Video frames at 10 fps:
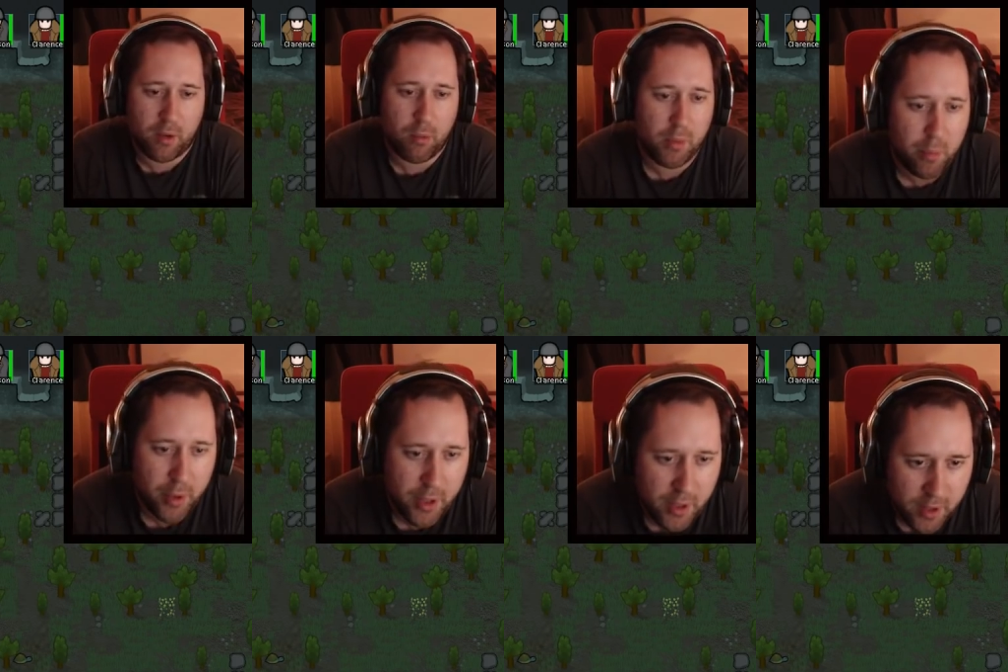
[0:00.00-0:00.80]
what we
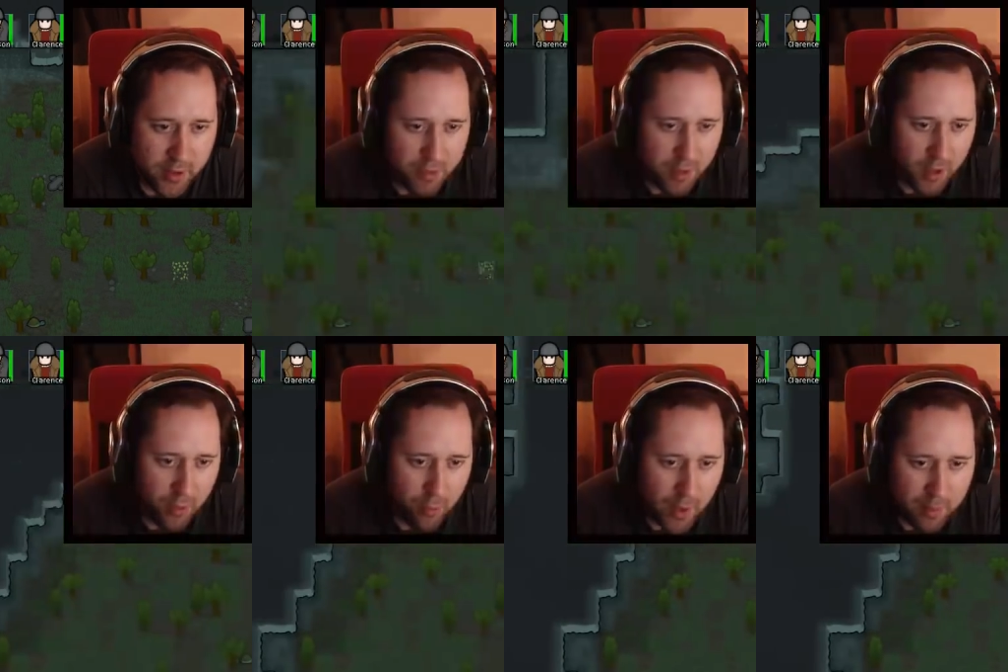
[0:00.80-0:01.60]
want in here. So we're going to
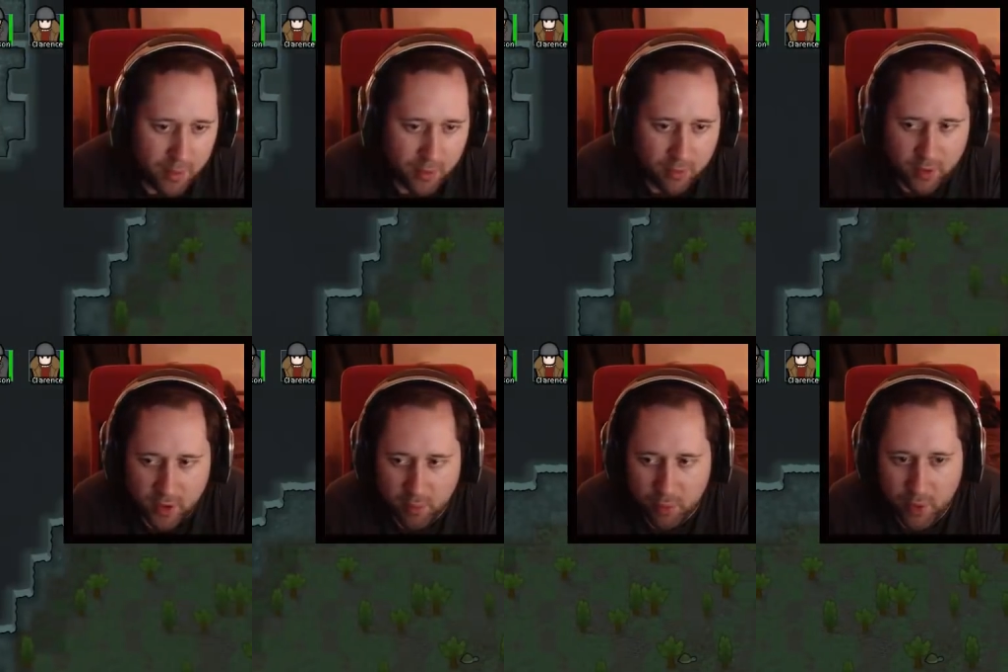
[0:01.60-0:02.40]
go weapons, for
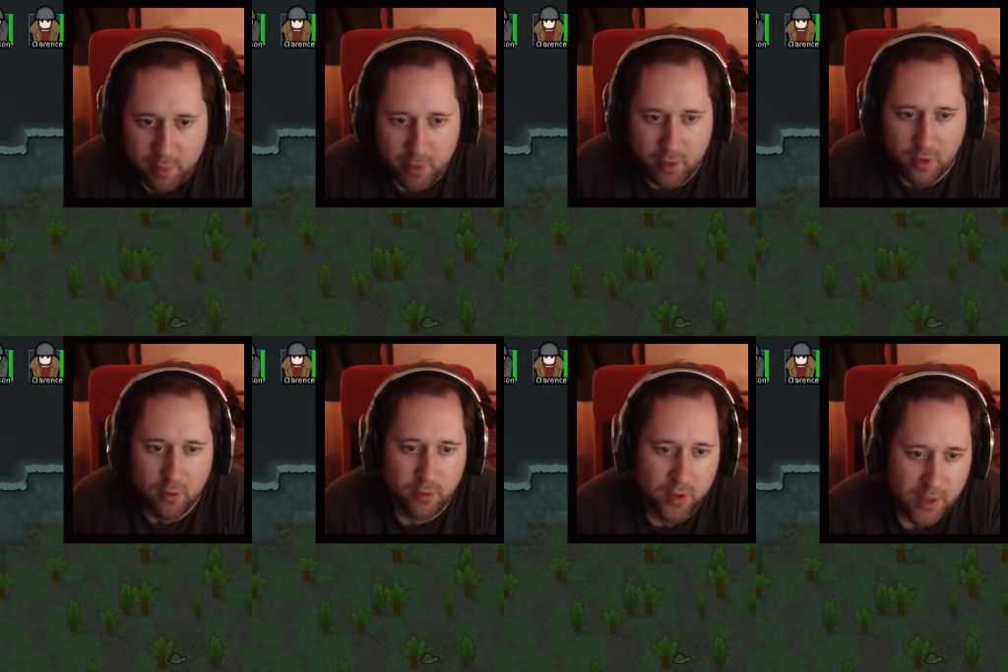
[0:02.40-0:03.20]
example. Weapons are
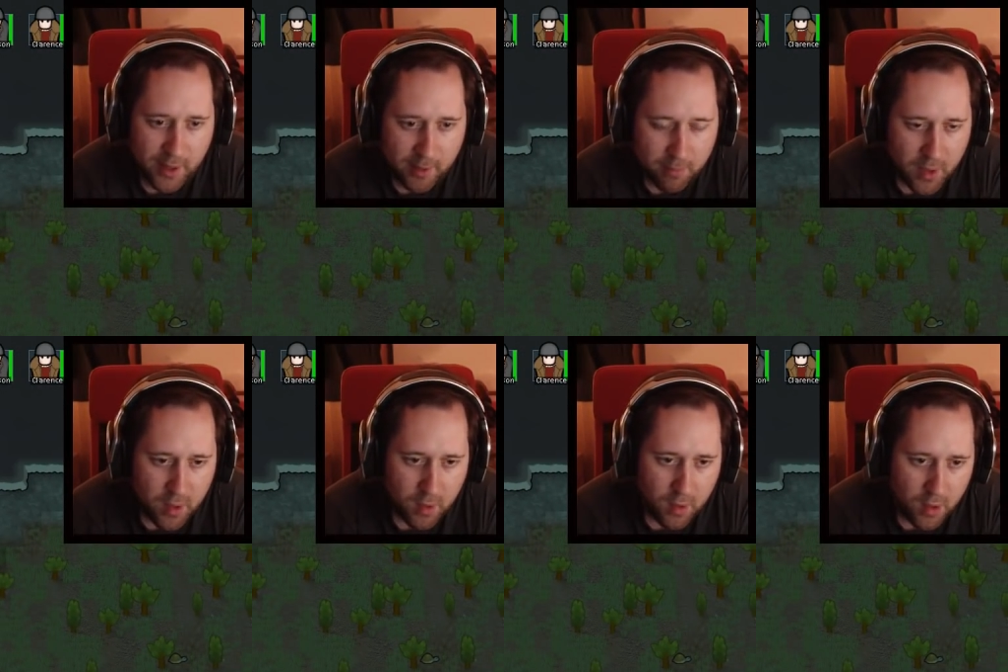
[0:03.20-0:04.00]
good for selling.
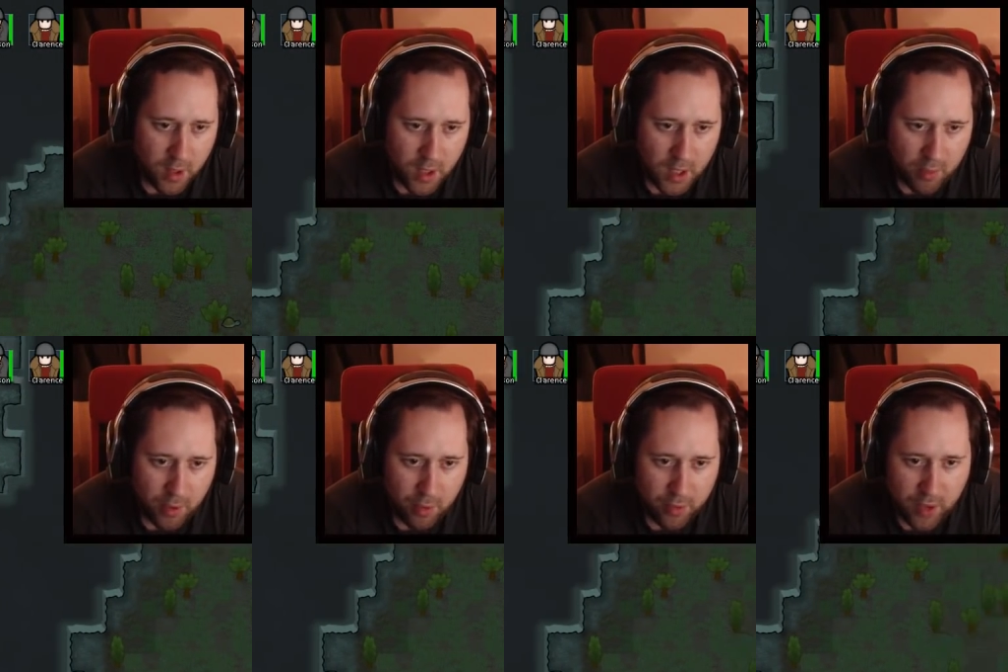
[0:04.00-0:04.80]

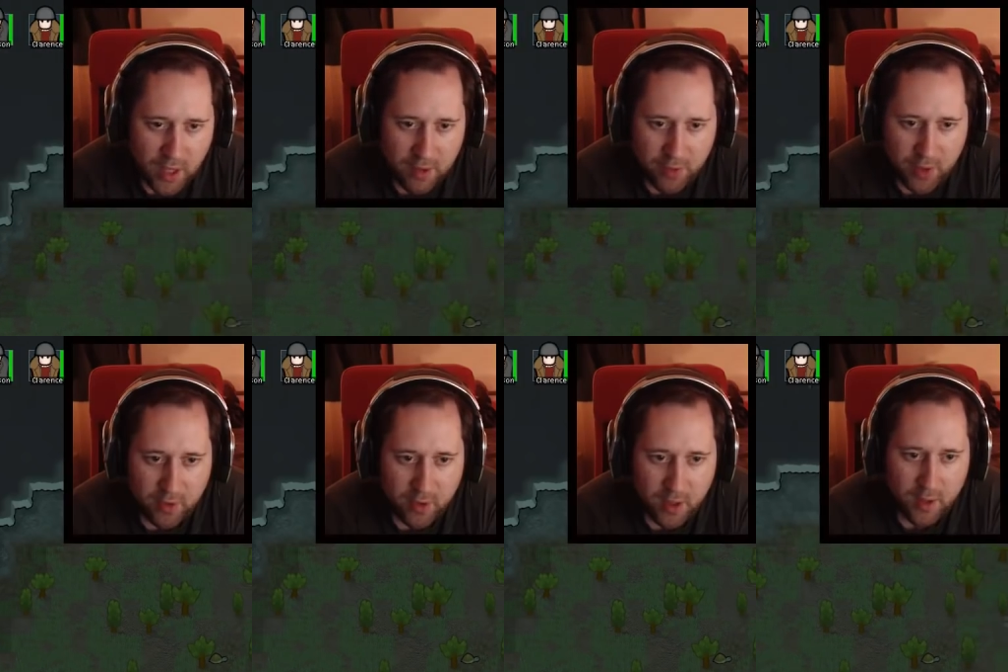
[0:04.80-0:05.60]
We also have
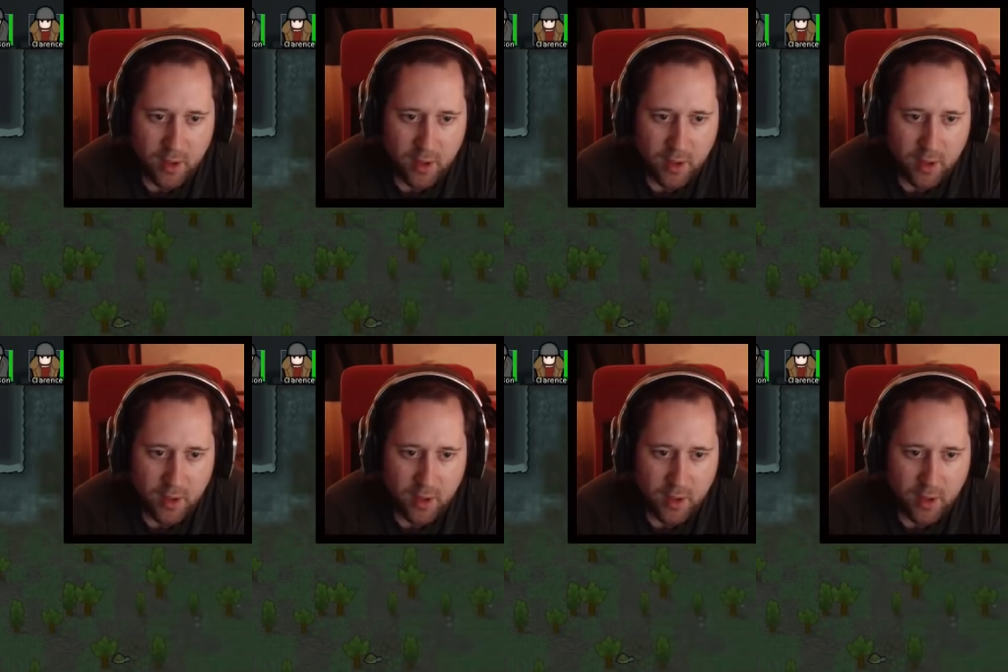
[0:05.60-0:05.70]
things like